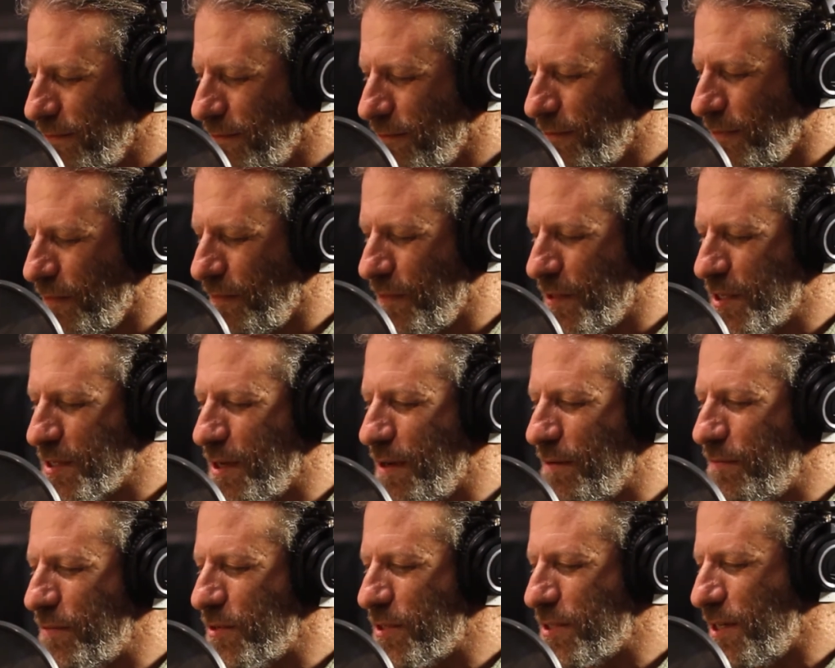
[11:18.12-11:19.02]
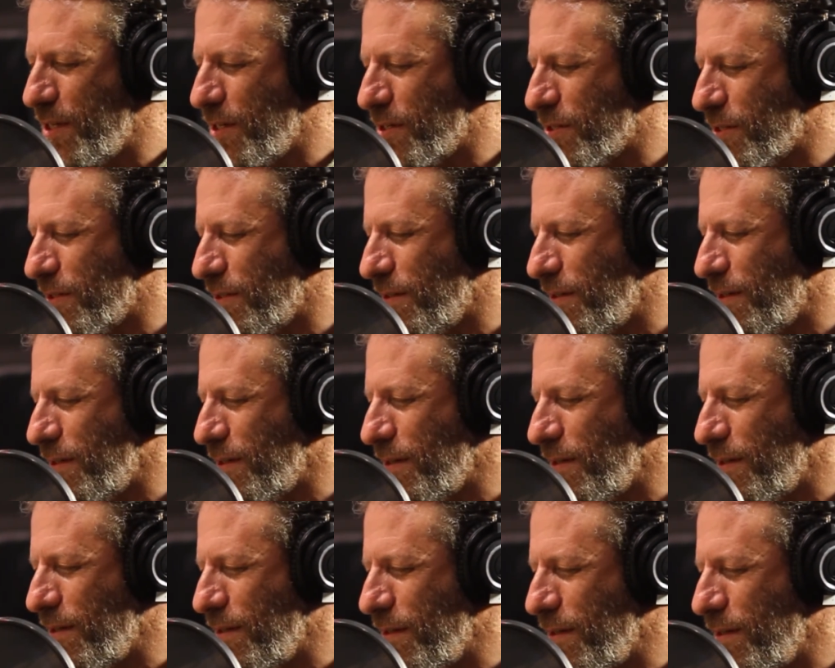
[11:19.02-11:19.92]
from this conversation
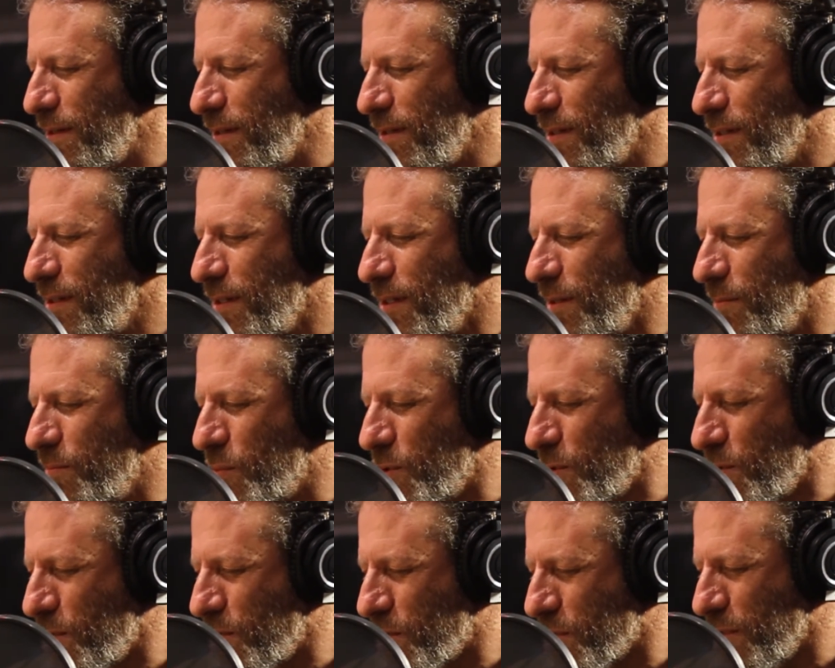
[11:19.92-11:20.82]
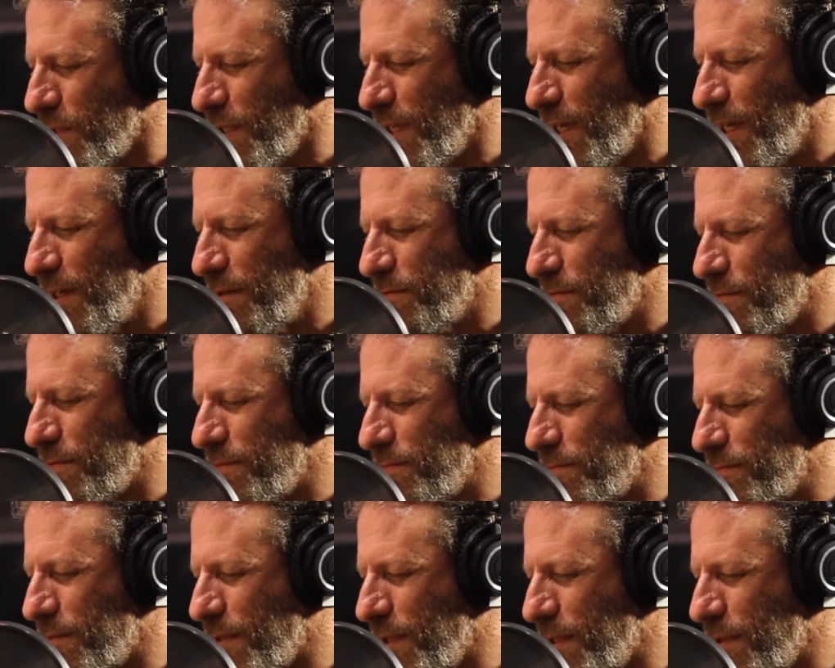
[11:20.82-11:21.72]
improves your life,
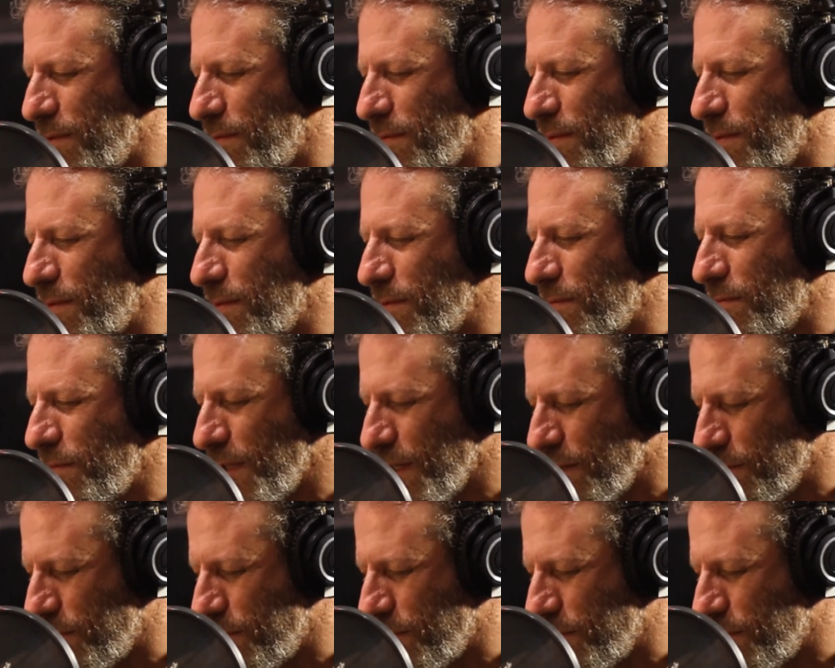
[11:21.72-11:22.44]
then we are